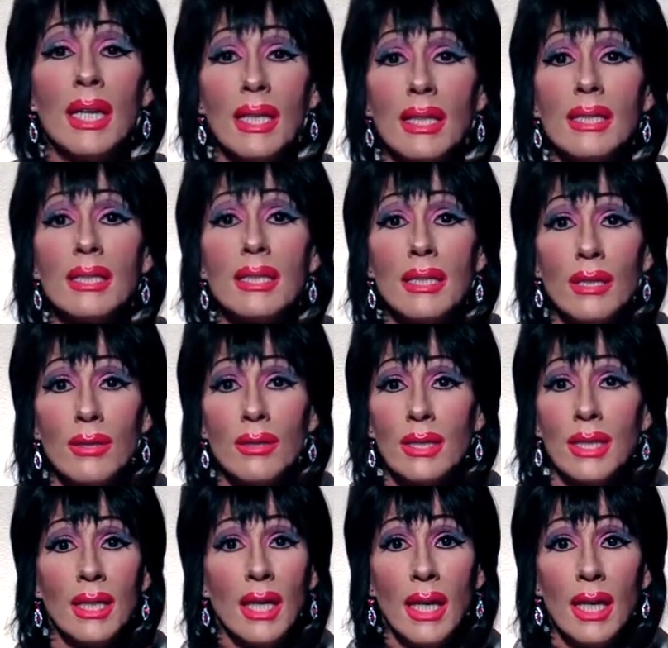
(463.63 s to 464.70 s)
Yet
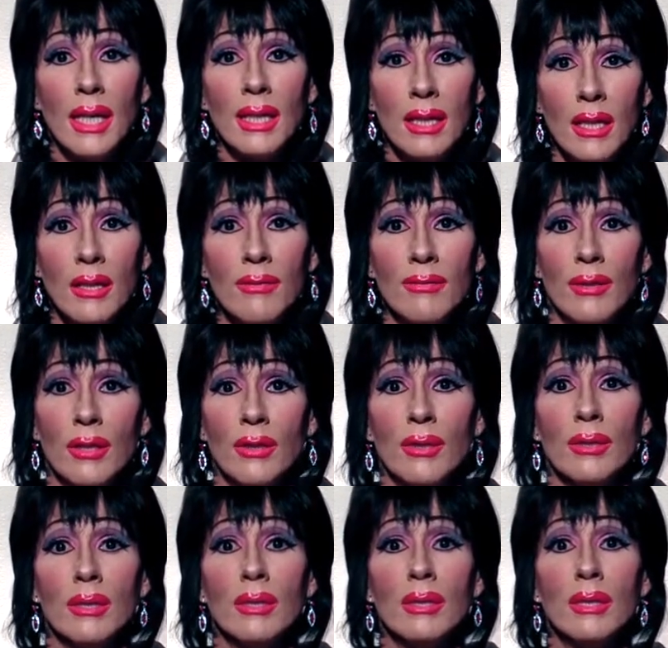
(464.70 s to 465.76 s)
dearly I love
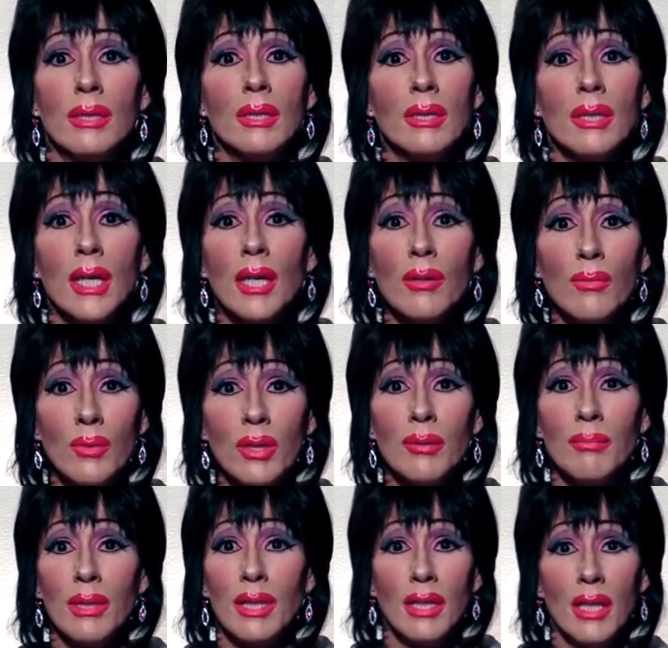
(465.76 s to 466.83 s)
you, and
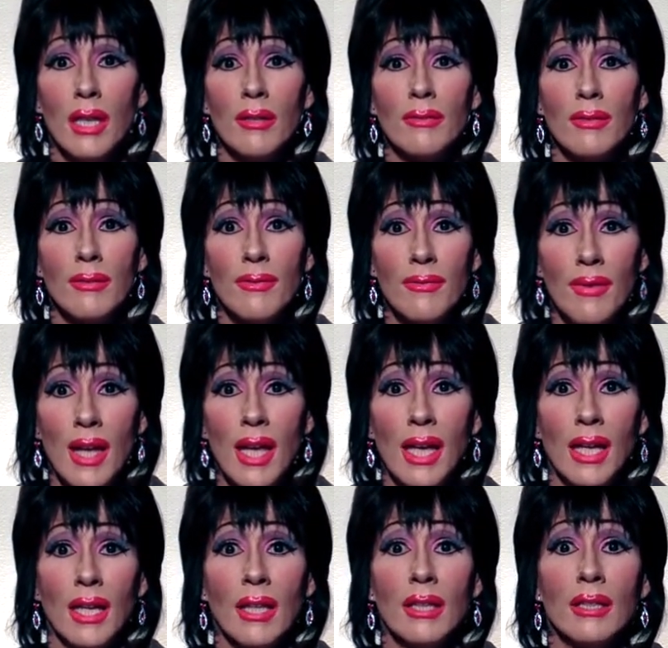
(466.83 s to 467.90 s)
would be loved
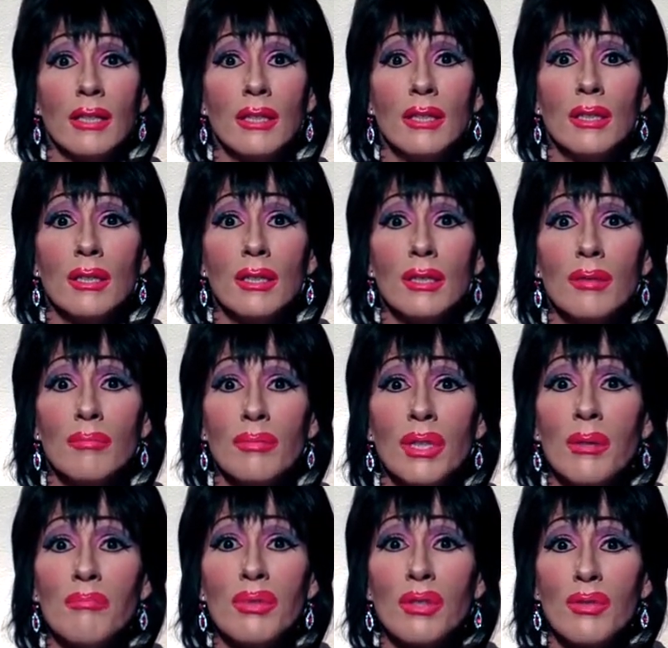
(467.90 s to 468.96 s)
fain,
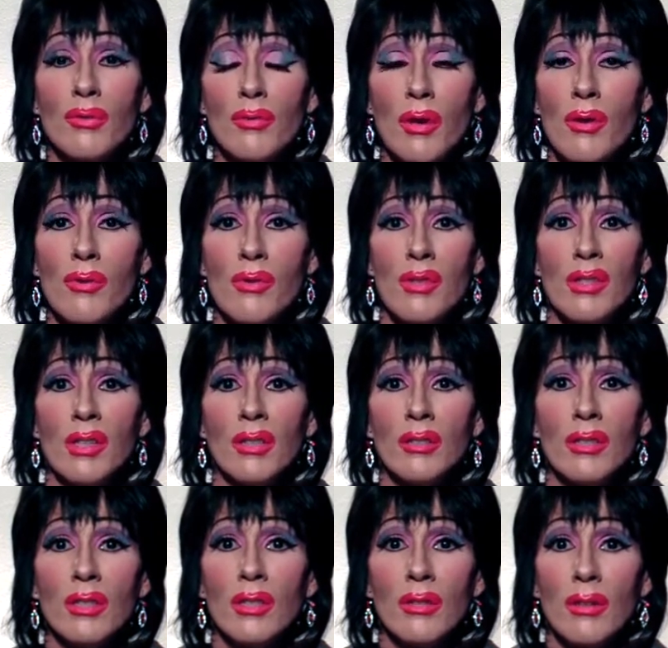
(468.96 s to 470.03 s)
but am betrothed
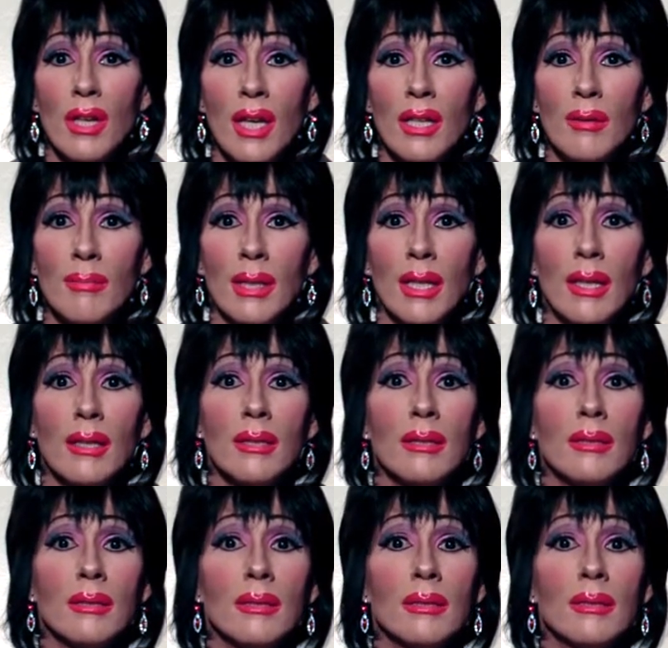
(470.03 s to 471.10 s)
unto your enemy.